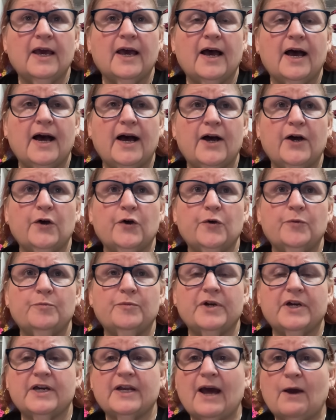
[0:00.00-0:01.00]

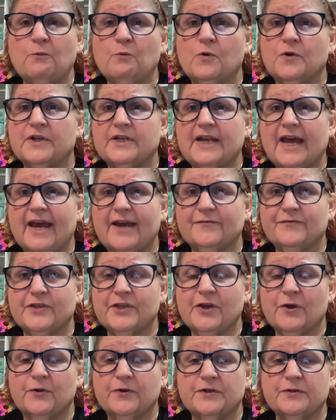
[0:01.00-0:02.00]
But I wanted to have the
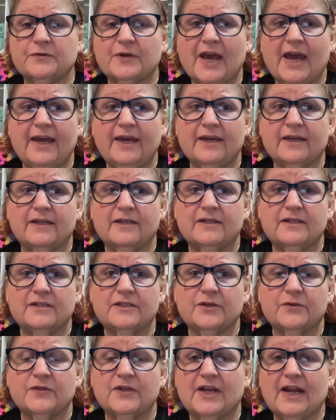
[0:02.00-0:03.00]
yarn on hand
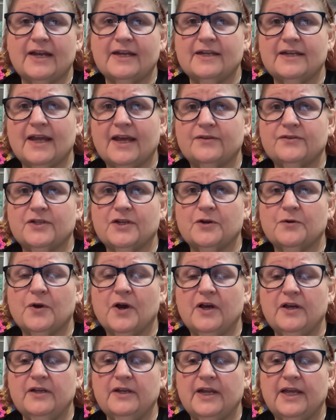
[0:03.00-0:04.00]
so that I didn't have to go
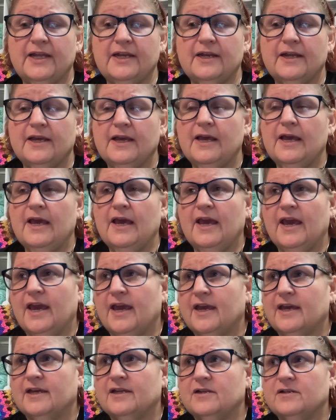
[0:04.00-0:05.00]
hunting it.
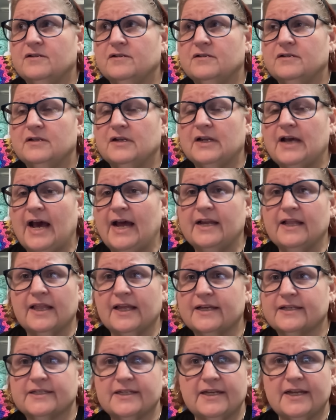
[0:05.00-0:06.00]
And
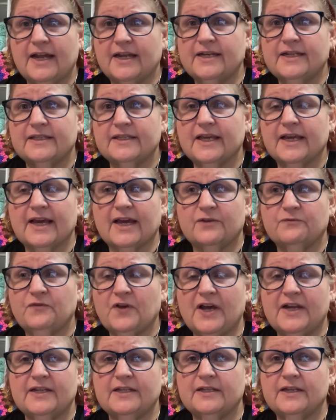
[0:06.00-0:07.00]
like I said, I didn't think I'd
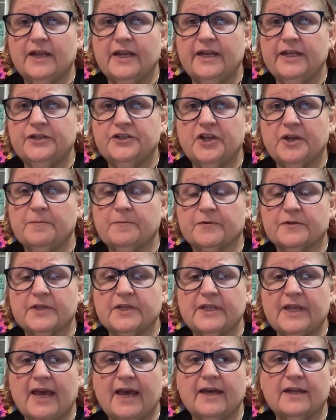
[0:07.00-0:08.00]
find it any cheaper
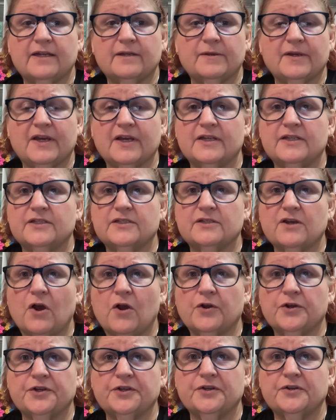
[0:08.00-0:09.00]
than that, because
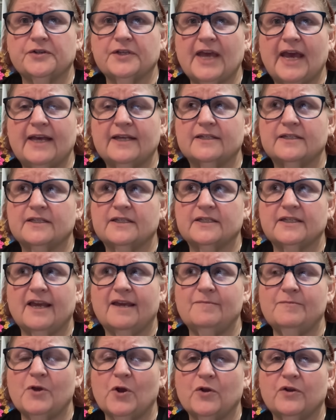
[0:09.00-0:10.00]
Hirschner's has the
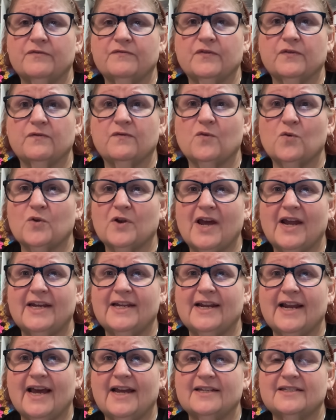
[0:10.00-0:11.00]
same yarn for
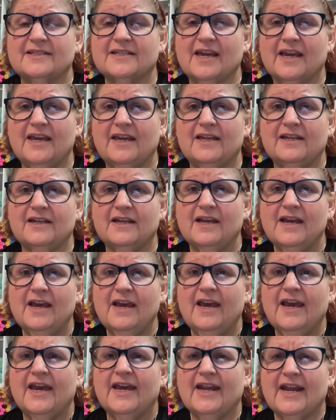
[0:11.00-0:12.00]
$4.99 a skein,
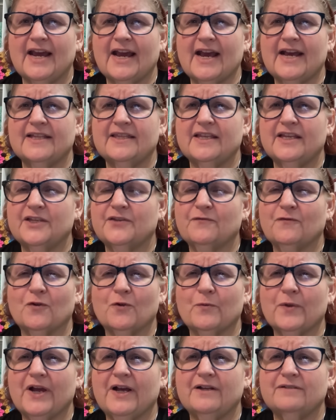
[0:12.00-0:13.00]
and I got this
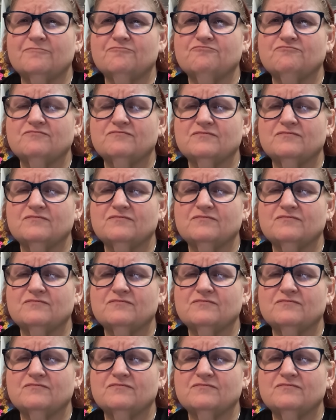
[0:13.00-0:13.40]
for around